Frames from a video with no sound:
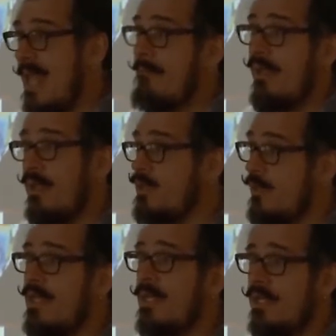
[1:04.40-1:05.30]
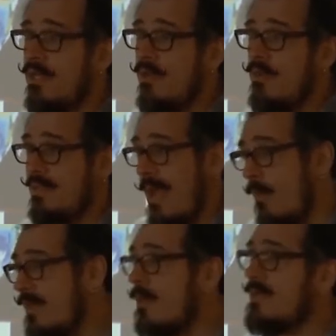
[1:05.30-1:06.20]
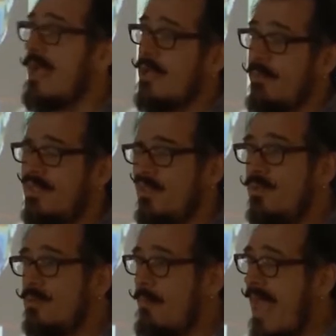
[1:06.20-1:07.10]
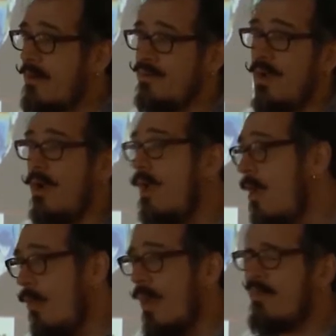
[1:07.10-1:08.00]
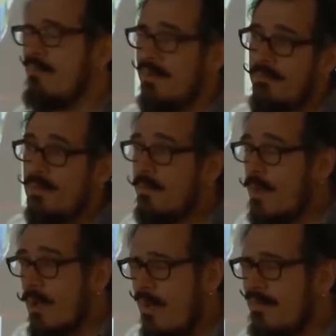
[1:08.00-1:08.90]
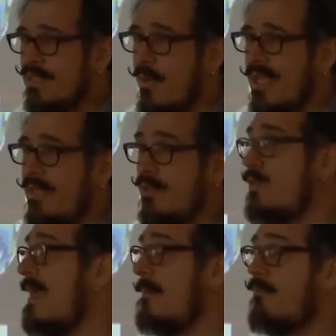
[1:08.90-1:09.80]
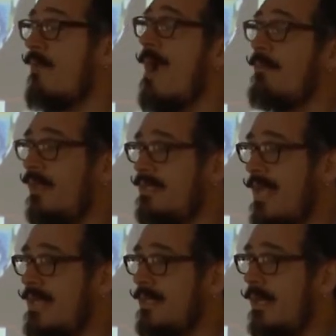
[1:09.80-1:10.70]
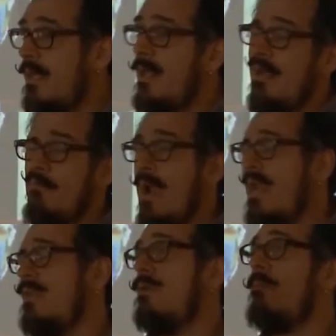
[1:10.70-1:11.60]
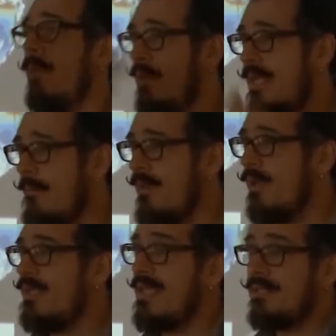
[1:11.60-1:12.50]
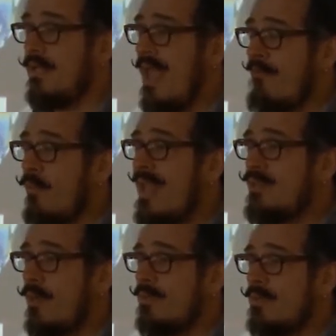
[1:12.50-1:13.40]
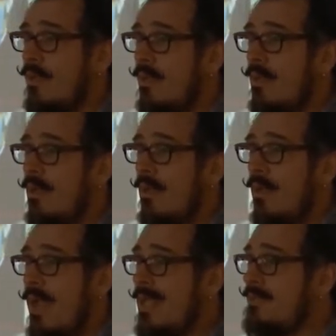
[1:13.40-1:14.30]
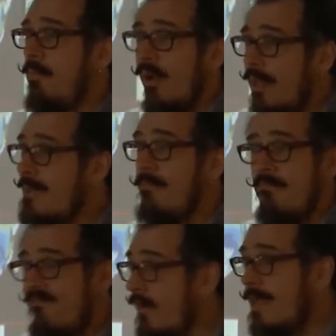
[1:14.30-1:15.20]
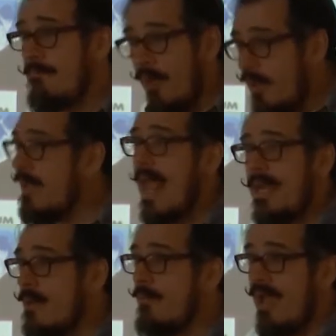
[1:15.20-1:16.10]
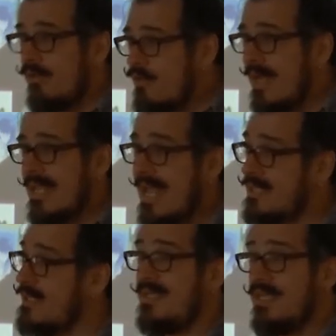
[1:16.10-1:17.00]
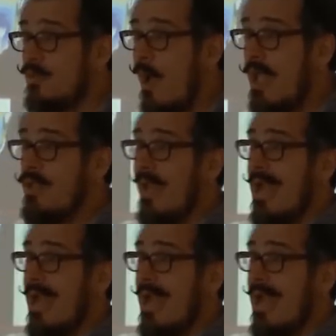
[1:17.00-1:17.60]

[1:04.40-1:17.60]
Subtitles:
that building's really going to use, what those occupants' use patterns are, what equipment's going in there, so I can properly size it. Brandon, you're building a building that's going to have renters. It's fully pull it out of your butt and try to guess, because guess what? You